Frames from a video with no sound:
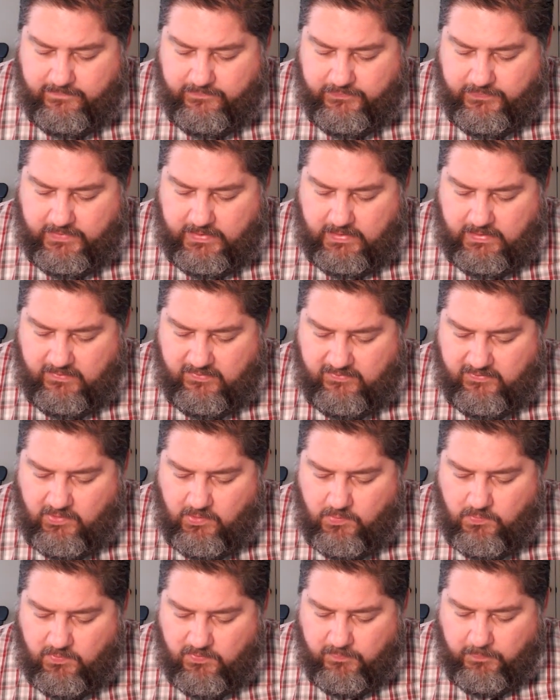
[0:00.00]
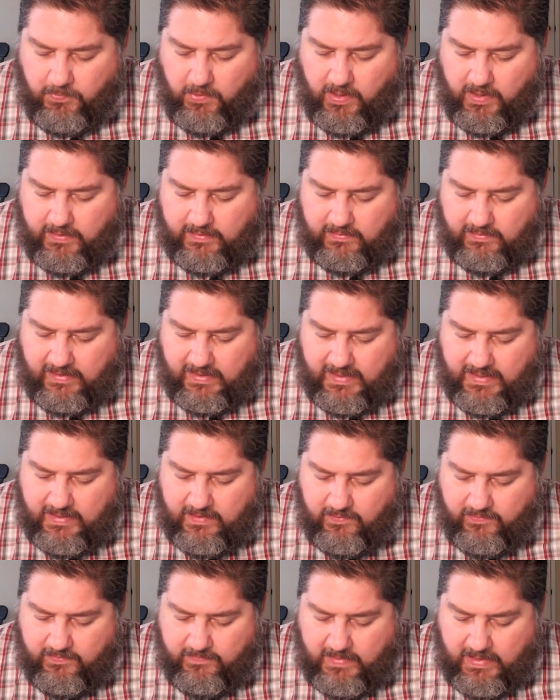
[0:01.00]
And a stone was brought and laid
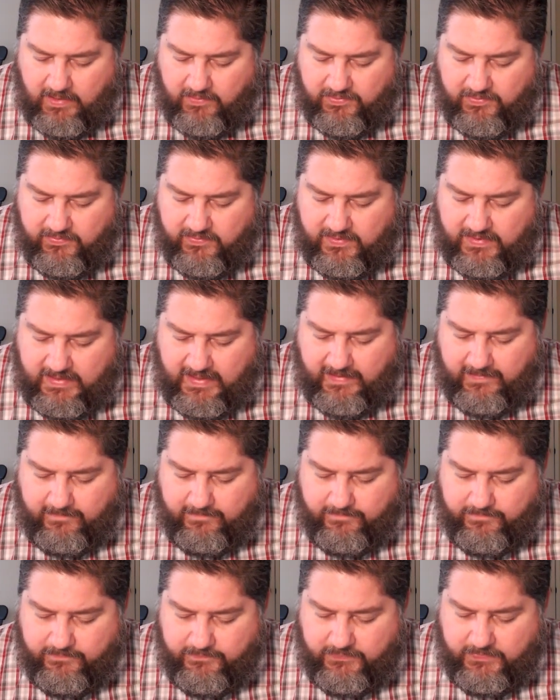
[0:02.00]
on the mouth of the den.